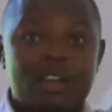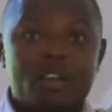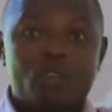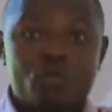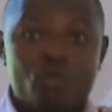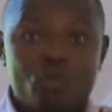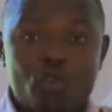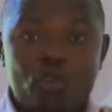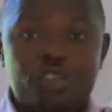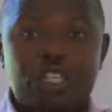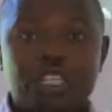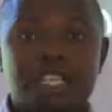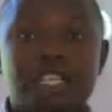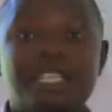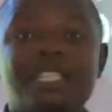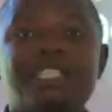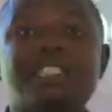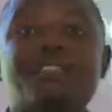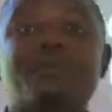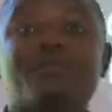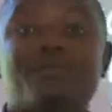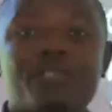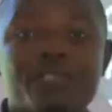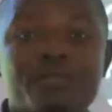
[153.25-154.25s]
Water that
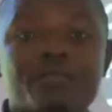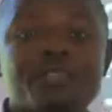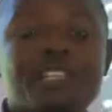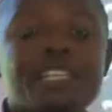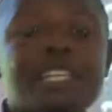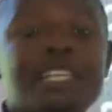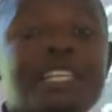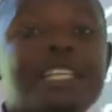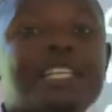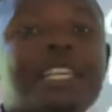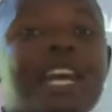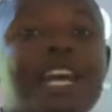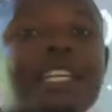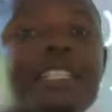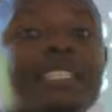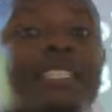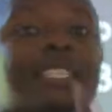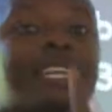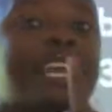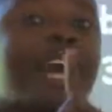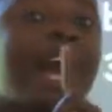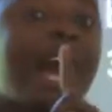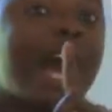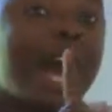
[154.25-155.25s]
is formed in the
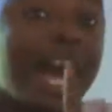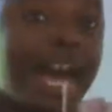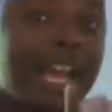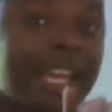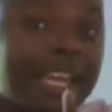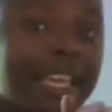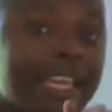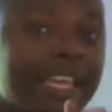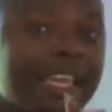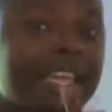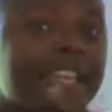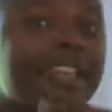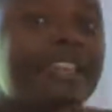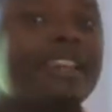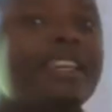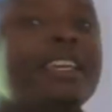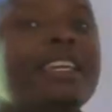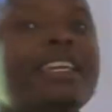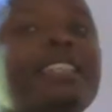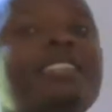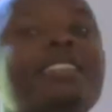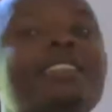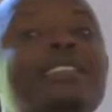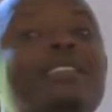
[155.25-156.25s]
sky
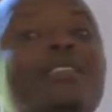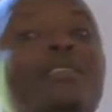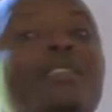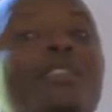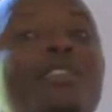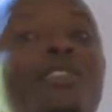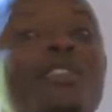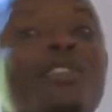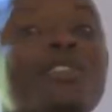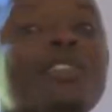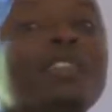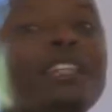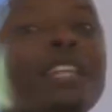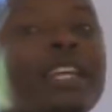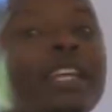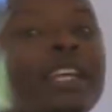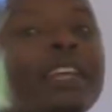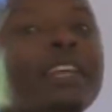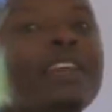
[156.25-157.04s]
is called